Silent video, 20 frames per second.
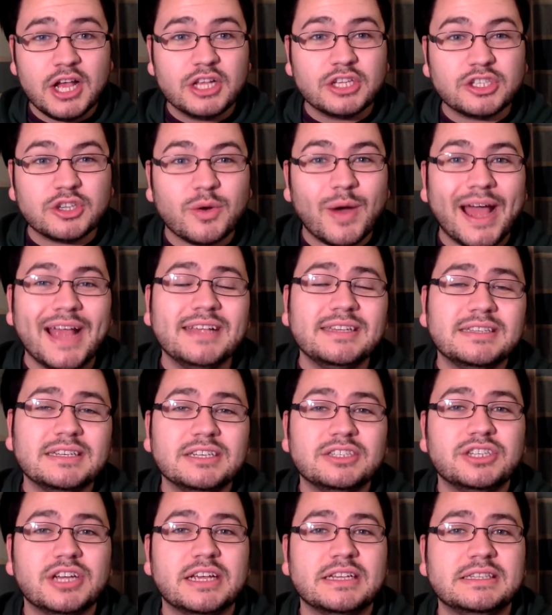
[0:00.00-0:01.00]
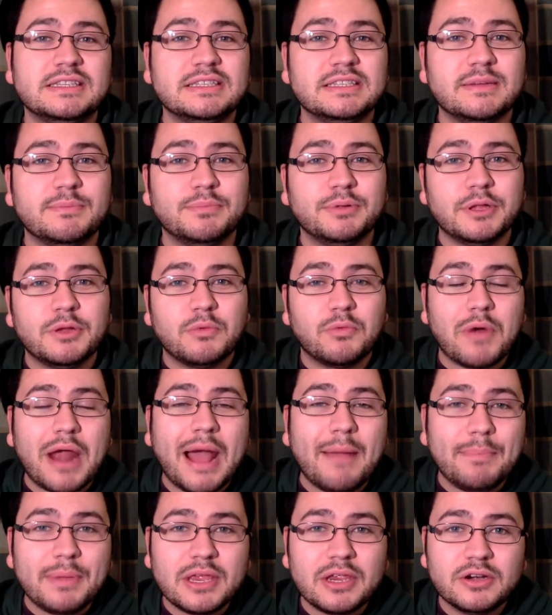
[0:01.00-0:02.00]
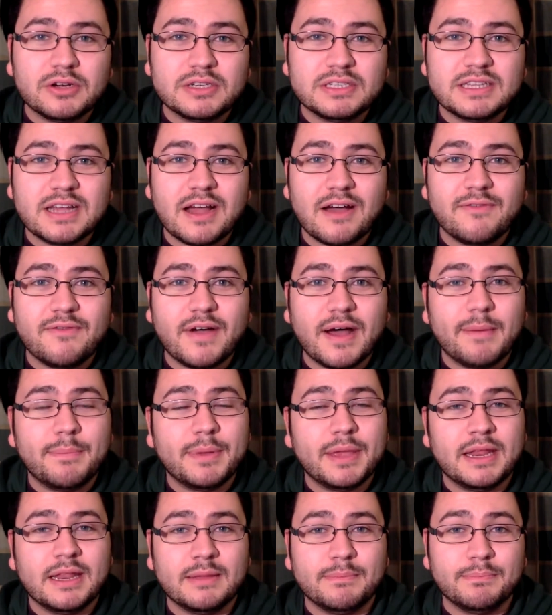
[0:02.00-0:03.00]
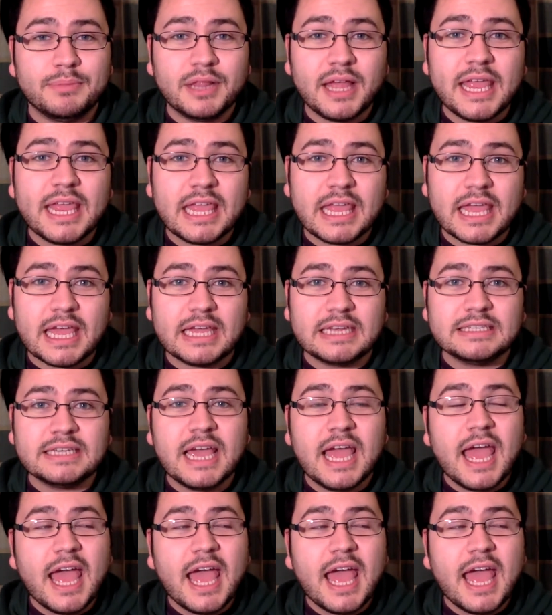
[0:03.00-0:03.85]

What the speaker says: So I suggest simply wrapping yourself up in the blanket